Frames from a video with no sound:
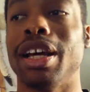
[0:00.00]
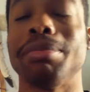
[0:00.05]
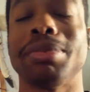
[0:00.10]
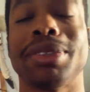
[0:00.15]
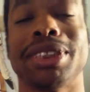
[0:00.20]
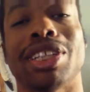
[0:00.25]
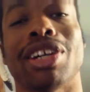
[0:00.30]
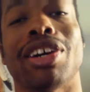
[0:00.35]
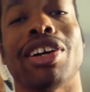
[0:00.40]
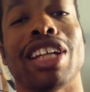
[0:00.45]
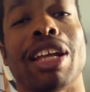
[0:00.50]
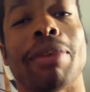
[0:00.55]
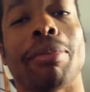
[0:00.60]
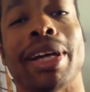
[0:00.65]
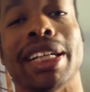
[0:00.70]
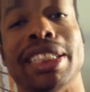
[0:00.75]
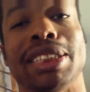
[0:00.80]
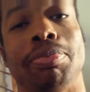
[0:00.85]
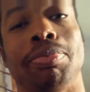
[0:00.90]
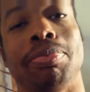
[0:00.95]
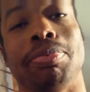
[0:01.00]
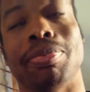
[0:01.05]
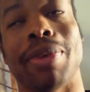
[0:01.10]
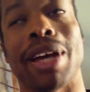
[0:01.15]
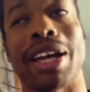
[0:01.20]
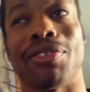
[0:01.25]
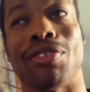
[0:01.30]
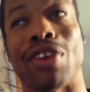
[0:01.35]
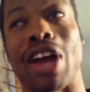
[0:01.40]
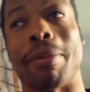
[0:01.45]
I'm sorry that my,
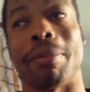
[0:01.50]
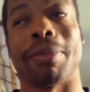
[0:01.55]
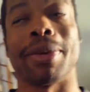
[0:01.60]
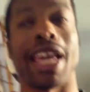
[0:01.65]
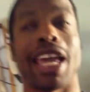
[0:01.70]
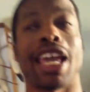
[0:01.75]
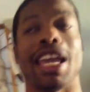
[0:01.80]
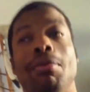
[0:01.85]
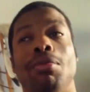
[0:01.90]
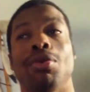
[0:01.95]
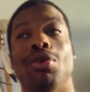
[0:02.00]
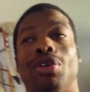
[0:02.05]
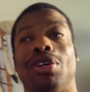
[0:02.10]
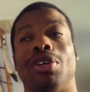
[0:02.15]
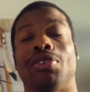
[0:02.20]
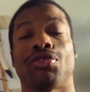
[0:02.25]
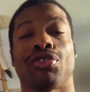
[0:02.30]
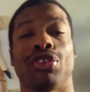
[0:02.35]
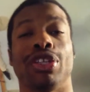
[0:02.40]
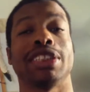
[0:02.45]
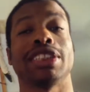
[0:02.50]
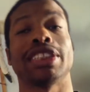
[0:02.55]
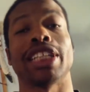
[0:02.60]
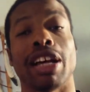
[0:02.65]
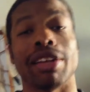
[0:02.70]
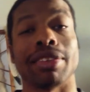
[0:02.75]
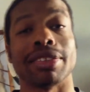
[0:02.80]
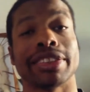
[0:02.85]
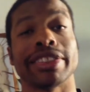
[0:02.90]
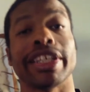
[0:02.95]
my rap game or
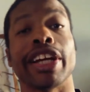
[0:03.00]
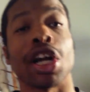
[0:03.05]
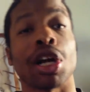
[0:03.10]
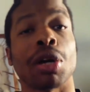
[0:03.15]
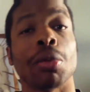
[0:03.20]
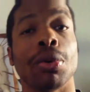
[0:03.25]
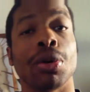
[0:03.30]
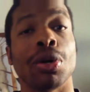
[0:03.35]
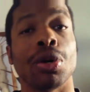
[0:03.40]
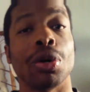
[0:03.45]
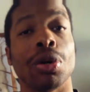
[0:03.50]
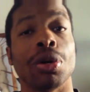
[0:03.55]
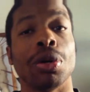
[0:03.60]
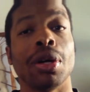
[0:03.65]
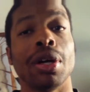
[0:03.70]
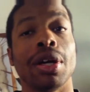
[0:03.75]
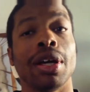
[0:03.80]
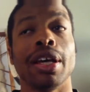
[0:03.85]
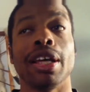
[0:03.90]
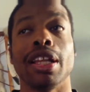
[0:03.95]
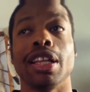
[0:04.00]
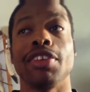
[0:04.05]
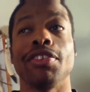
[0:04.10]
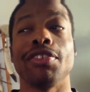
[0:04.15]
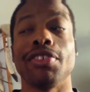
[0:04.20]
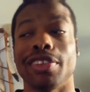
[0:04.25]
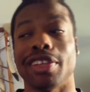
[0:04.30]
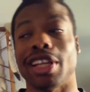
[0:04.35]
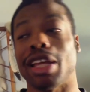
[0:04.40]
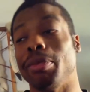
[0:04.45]
freestyle is terrible.
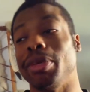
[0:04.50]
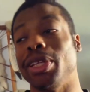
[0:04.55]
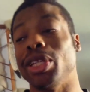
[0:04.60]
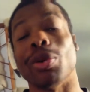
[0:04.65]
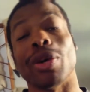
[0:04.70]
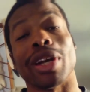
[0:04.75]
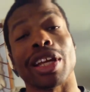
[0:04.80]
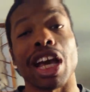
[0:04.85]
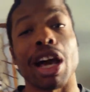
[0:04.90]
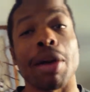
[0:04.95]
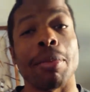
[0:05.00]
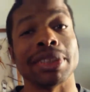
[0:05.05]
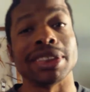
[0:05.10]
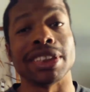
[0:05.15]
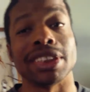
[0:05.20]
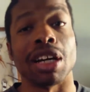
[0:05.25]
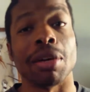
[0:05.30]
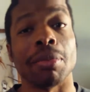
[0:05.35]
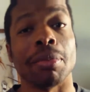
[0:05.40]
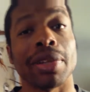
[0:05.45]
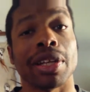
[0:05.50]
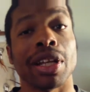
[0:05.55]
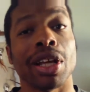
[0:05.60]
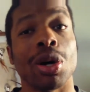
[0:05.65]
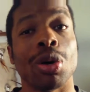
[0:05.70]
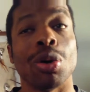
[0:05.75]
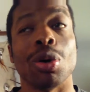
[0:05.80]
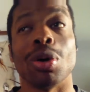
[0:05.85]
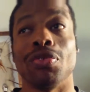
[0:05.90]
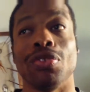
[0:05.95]
Leave, let me know in the comments down
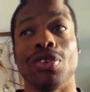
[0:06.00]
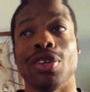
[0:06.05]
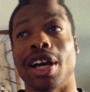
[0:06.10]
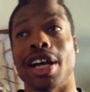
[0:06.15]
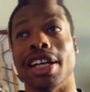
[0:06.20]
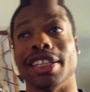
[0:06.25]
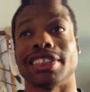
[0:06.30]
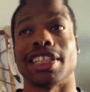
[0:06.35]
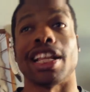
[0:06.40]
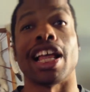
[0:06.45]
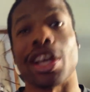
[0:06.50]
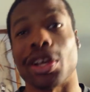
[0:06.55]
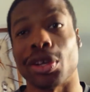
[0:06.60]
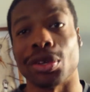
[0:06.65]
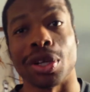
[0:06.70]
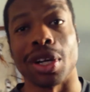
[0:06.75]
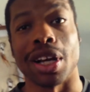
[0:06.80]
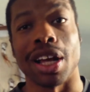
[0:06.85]
below if you guys like